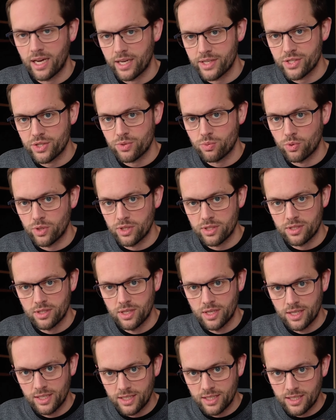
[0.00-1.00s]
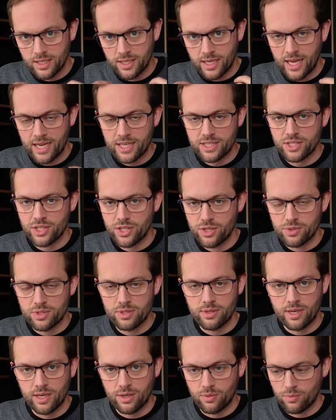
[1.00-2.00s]
I just want to execute
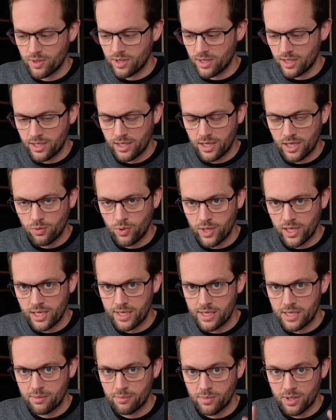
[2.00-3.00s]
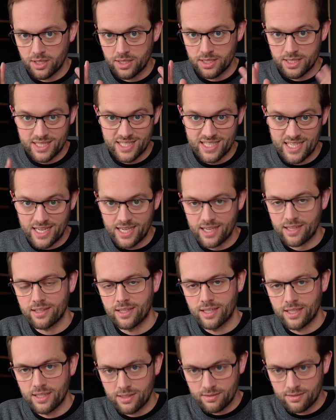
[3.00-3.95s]
something with like a quick key command, see it,